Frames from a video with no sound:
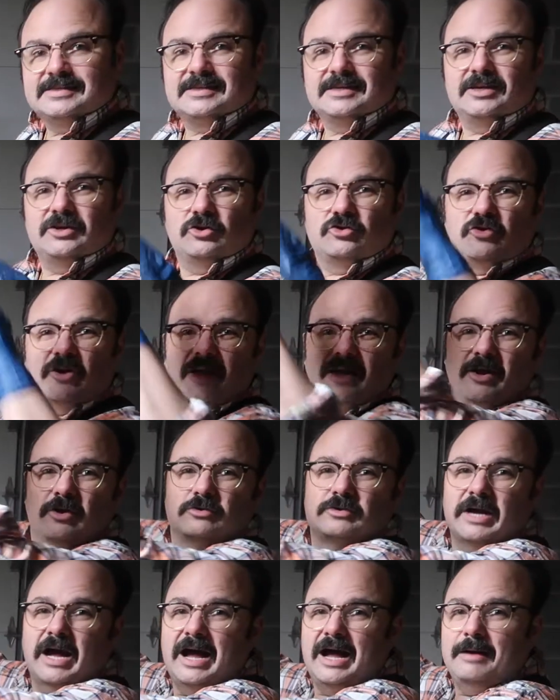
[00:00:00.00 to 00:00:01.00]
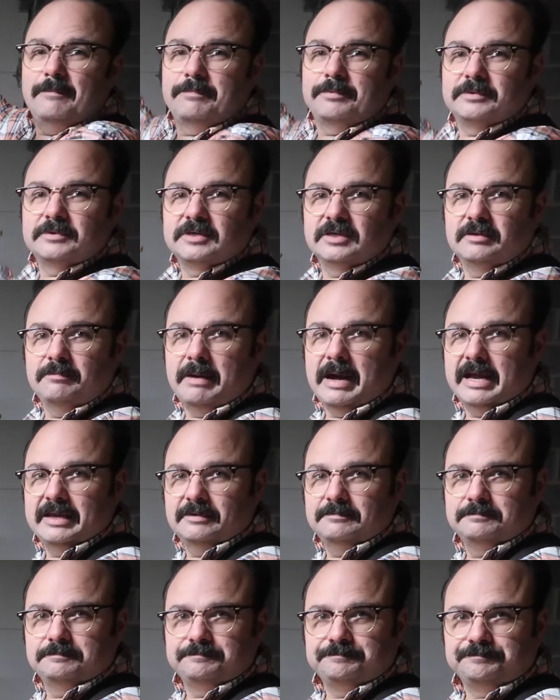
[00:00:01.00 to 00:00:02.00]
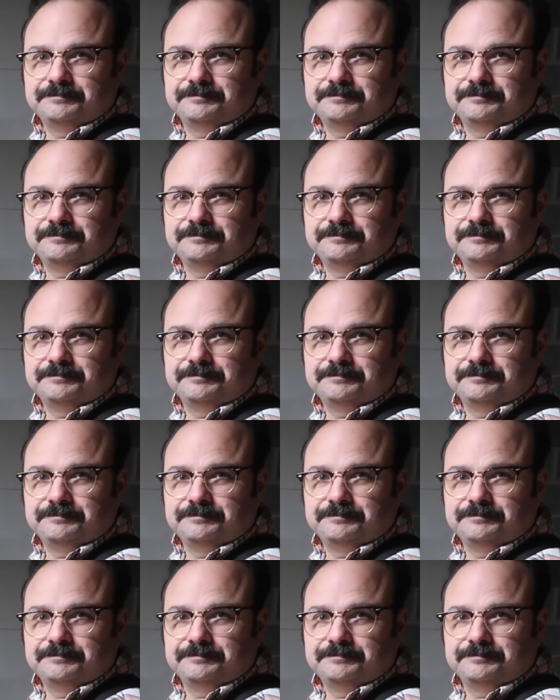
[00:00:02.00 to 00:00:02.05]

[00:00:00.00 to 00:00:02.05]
you're trying to go top to the bottom